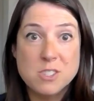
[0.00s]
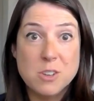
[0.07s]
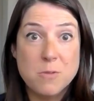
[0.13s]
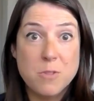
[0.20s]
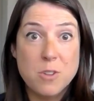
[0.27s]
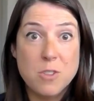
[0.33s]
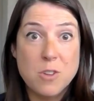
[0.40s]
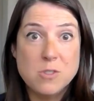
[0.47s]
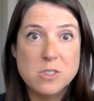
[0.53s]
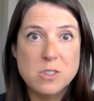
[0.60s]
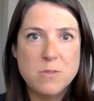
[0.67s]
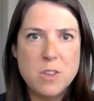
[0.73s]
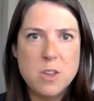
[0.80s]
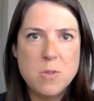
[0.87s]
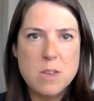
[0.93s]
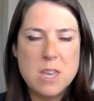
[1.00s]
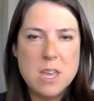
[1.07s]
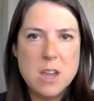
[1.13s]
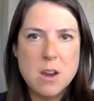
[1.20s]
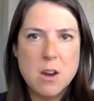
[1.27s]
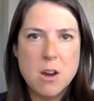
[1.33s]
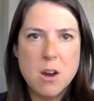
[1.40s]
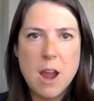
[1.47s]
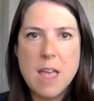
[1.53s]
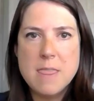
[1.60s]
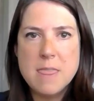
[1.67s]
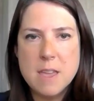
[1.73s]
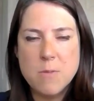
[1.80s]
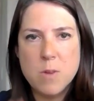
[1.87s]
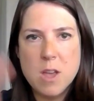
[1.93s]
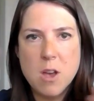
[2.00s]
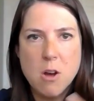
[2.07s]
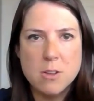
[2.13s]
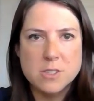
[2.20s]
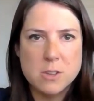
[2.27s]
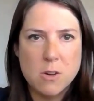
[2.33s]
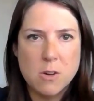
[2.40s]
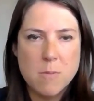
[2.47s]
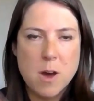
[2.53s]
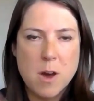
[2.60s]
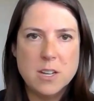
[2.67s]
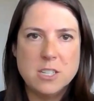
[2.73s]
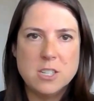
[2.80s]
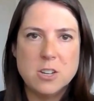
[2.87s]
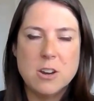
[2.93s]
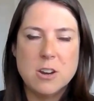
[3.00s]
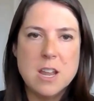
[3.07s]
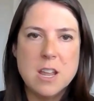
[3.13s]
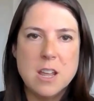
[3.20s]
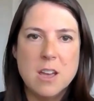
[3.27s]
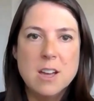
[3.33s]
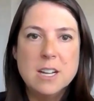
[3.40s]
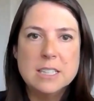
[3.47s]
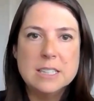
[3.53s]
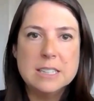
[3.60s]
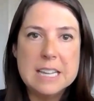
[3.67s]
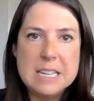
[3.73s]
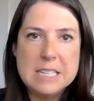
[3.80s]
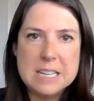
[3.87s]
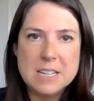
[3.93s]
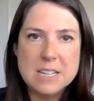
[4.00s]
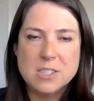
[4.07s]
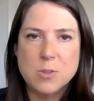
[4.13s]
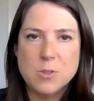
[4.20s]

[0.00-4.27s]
So for those of you here, and then we also are monitoring LinkedIn.